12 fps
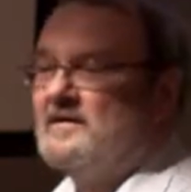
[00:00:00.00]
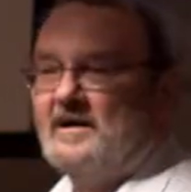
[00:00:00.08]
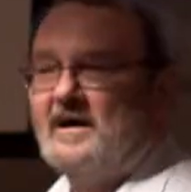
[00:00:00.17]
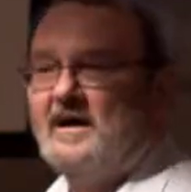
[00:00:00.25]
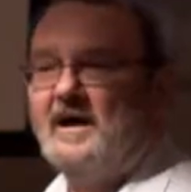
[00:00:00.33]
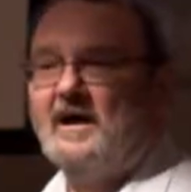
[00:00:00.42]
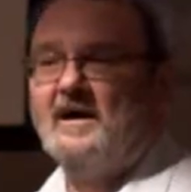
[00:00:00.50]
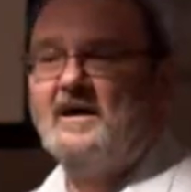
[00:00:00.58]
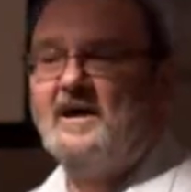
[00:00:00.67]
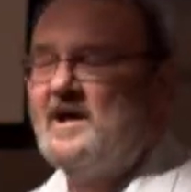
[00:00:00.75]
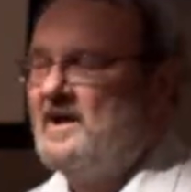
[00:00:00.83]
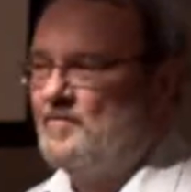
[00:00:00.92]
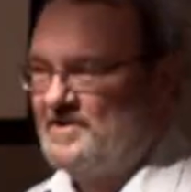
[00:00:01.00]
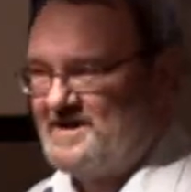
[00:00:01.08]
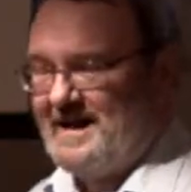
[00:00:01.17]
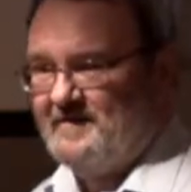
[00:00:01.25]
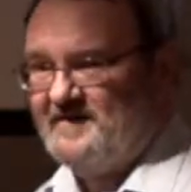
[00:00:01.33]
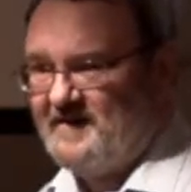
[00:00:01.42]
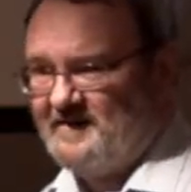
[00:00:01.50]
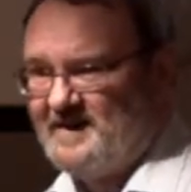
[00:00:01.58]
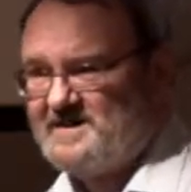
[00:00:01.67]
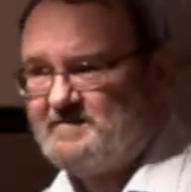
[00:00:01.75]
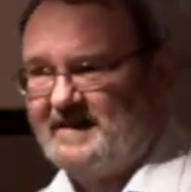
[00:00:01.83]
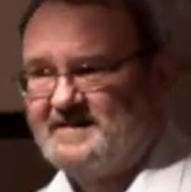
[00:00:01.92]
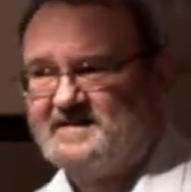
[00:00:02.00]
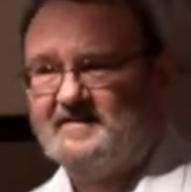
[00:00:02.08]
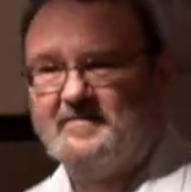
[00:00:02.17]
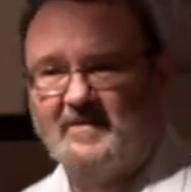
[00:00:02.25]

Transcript: uh, which can be very expensive,